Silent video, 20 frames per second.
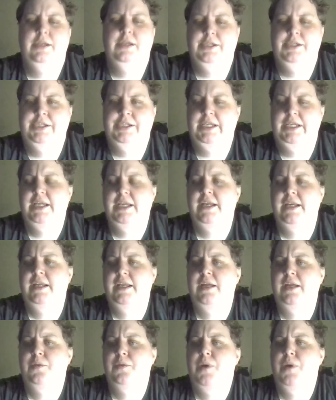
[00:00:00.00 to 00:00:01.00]

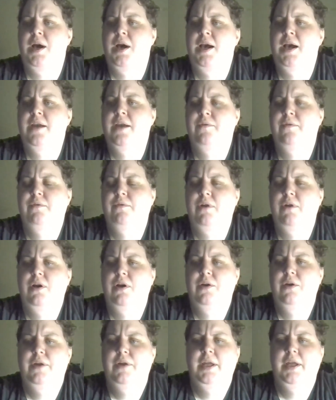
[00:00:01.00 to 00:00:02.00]
Citywide
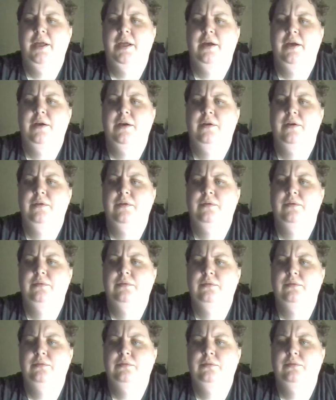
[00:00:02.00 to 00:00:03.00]
rodeo
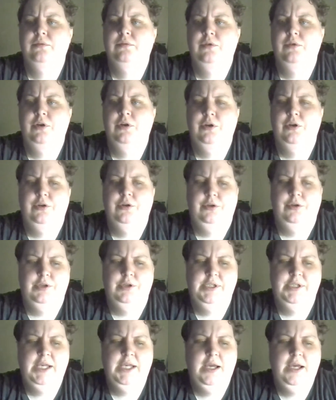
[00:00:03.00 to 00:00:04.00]

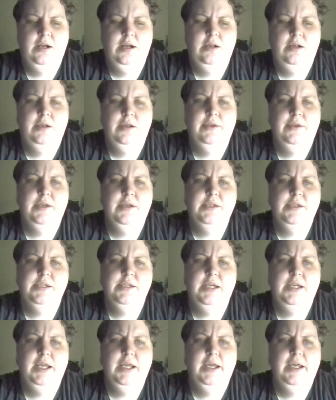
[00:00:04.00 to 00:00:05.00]
set on the
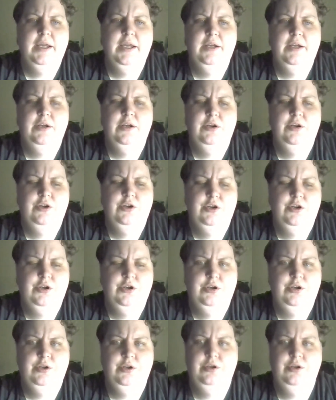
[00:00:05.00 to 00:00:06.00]
stage
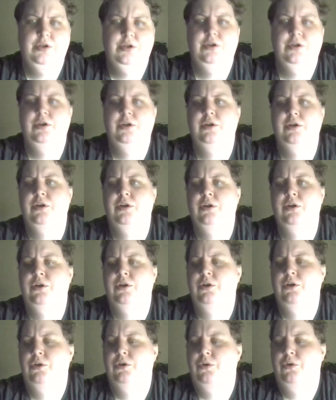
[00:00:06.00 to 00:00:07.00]

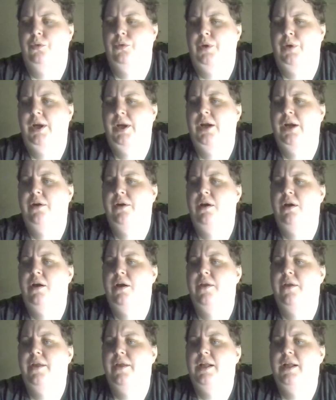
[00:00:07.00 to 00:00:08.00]
where
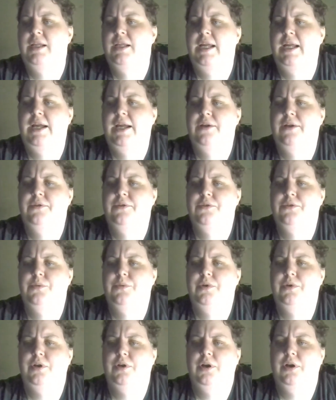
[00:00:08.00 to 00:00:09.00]
all the clowns
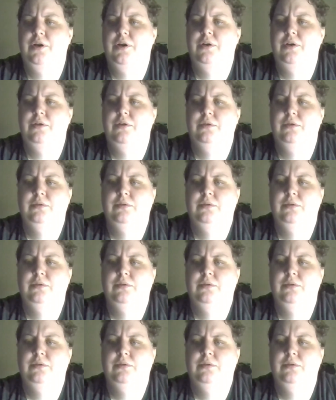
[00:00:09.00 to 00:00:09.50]
will go